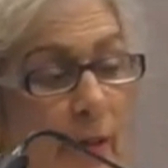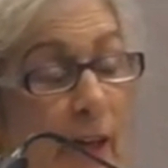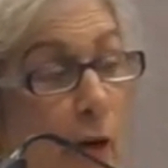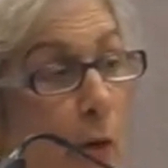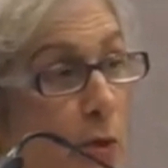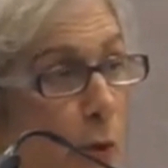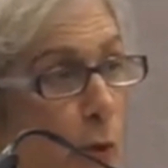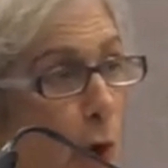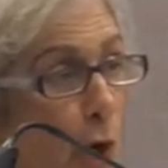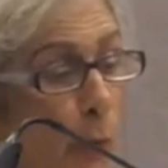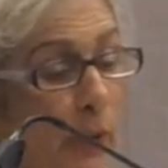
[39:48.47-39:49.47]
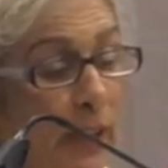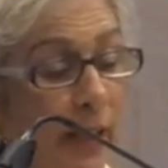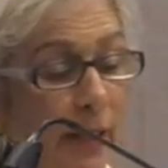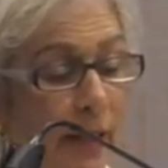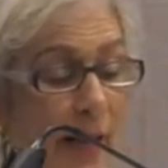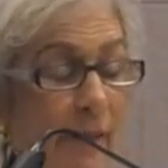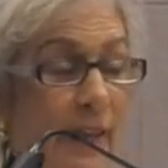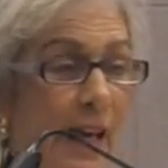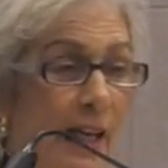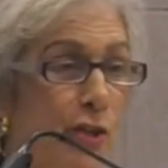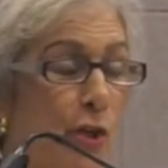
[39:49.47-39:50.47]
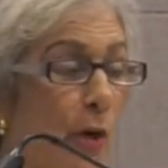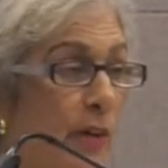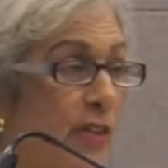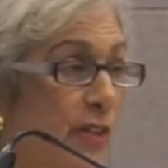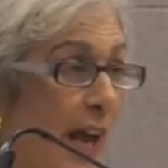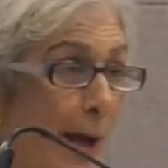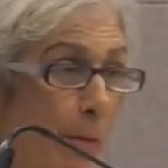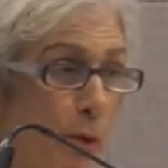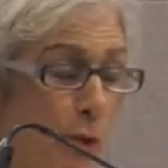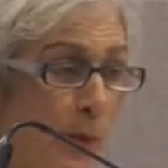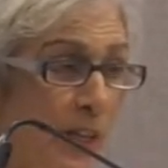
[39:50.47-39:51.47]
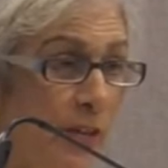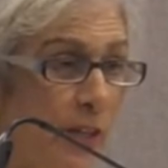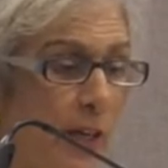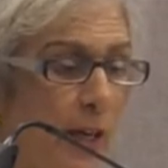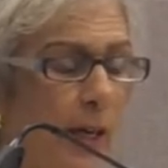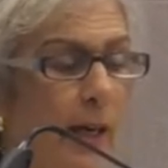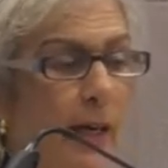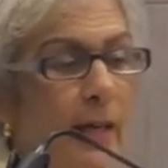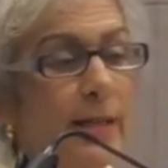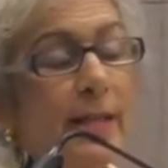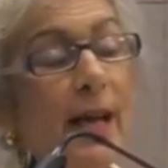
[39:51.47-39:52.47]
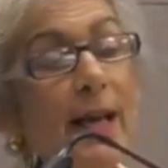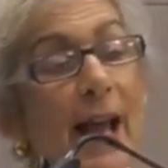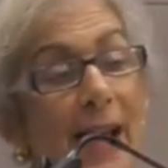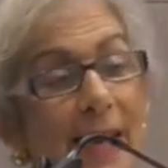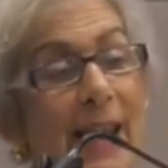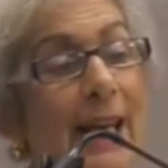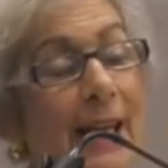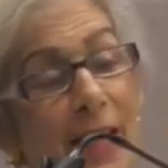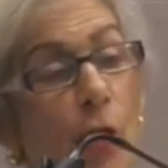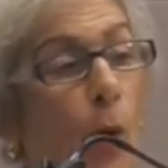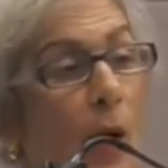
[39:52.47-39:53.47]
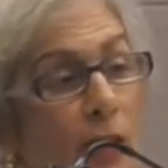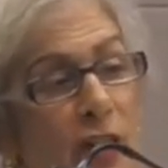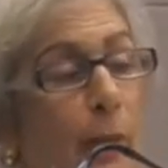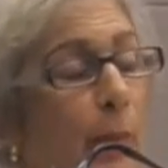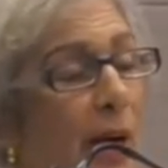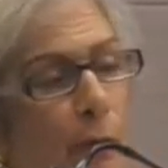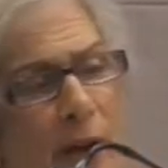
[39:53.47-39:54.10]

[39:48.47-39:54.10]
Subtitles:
that goes along with it and the HR establishment is that any inequality by